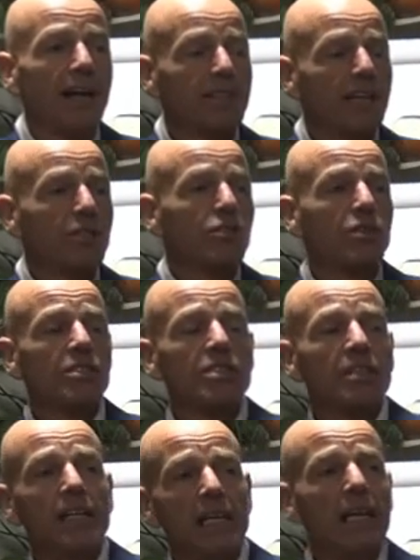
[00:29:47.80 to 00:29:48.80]
I touched on
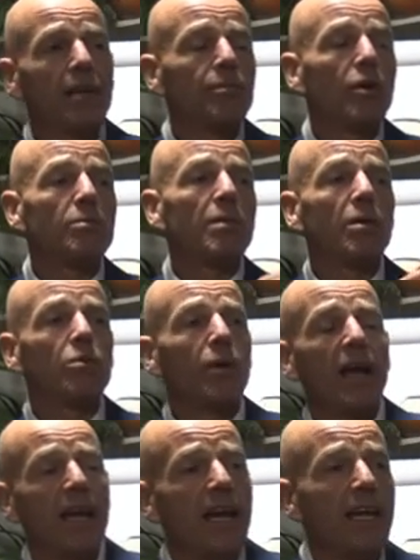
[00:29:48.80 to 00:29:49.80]
sleep, on my
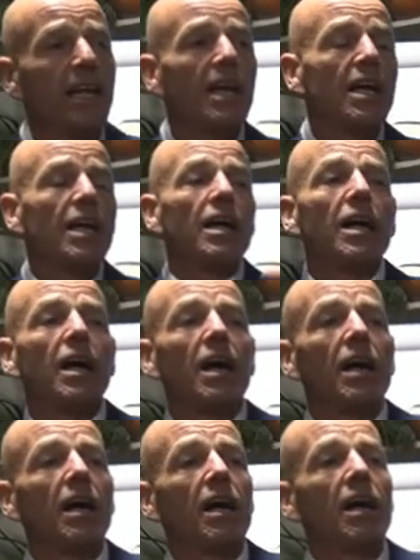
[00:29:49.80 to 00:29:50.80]
weight,
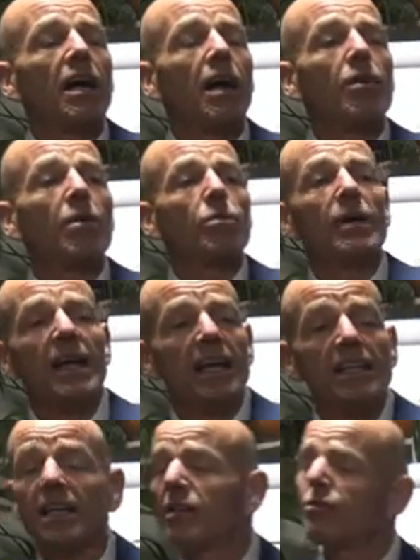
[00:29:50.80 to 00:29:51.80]
how I
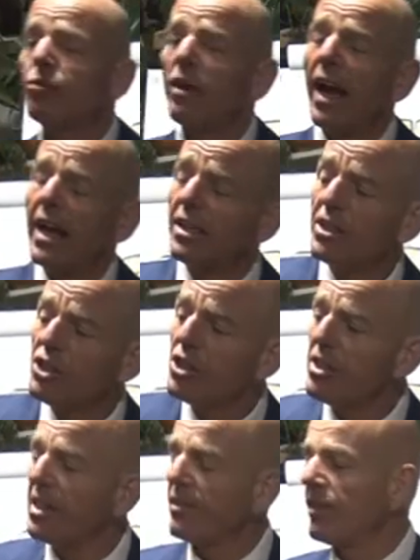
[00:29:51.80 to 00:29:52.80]
ran, had a full
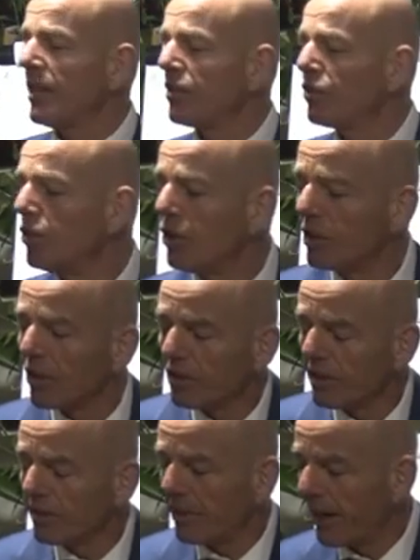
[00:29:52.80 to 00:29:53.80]
energy, I felt good all
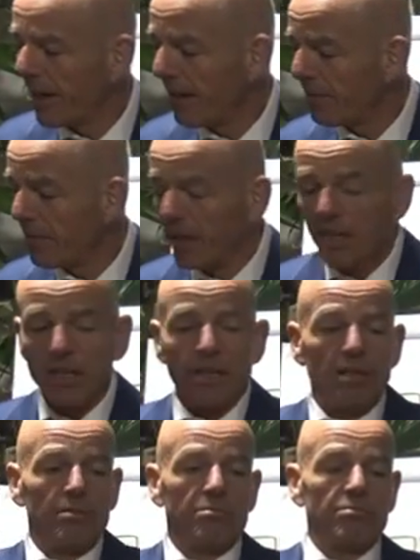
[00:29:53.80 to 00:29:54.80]
the time.
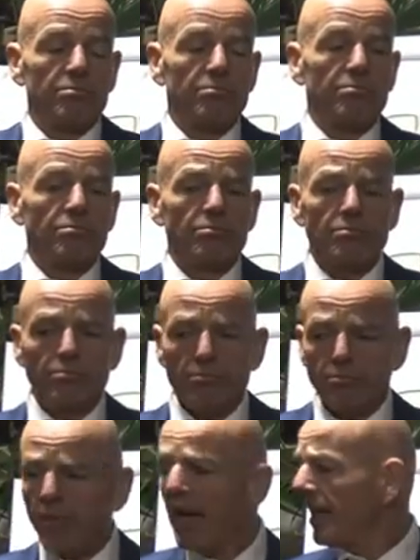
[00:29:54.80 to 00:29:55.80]

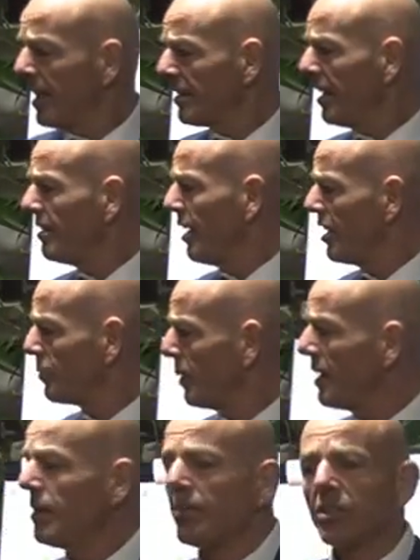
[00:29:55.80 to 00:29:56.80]
Man, I think that's
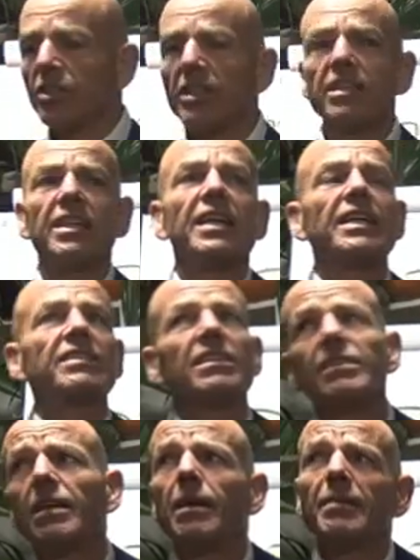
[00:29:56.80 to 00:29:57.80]
pretty much it, guys.
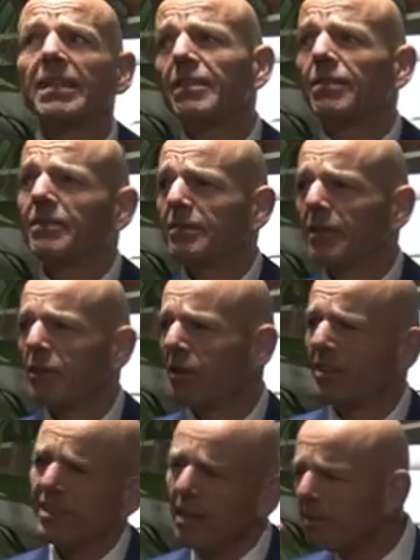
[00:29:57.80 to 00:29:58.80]
I might have
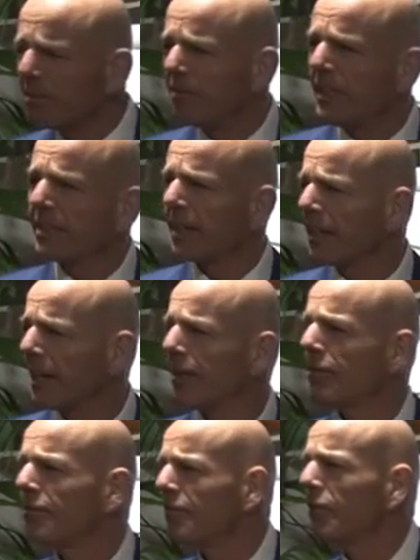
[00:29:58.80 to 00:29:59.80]
forgotten something. Feels like
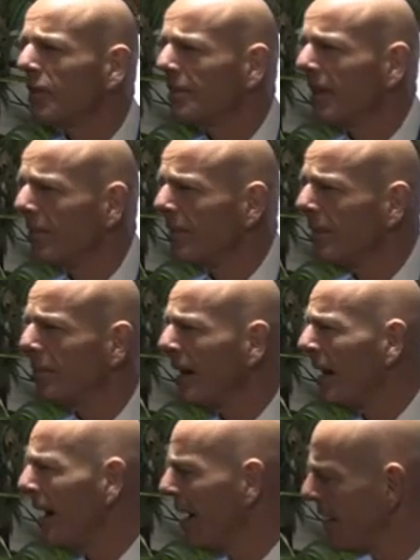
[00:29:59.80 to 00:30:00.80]
I've forgotten something,
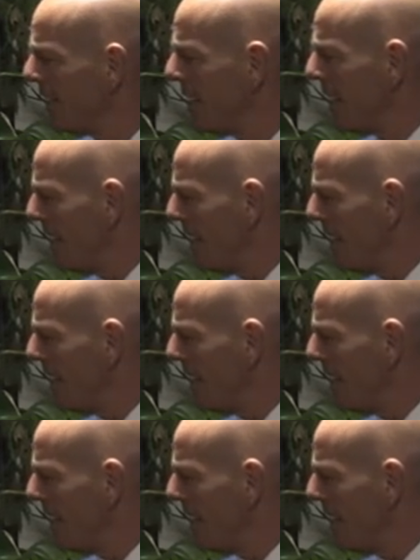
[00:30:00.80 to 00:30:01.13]
but